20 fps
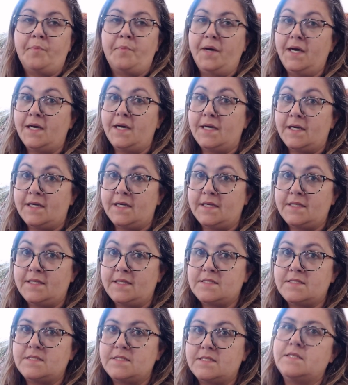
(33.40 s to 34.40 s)

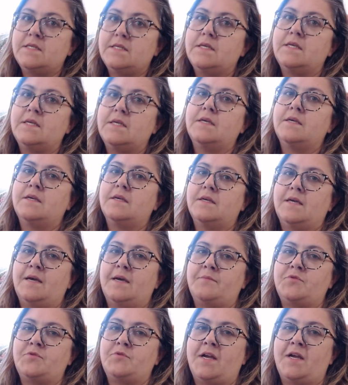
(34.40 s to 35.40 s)
but
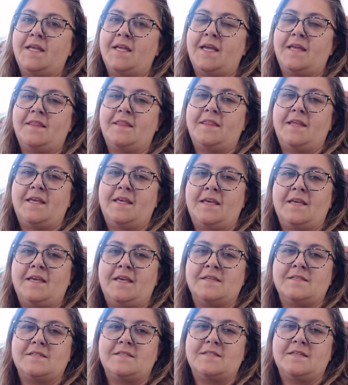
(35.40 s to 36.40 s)
I'm trying to get
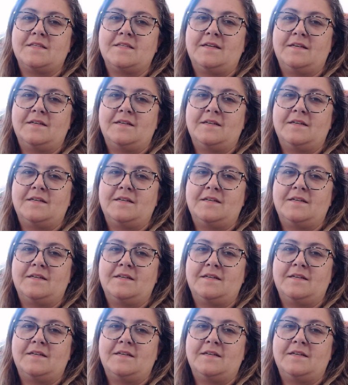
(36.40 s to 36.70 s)
things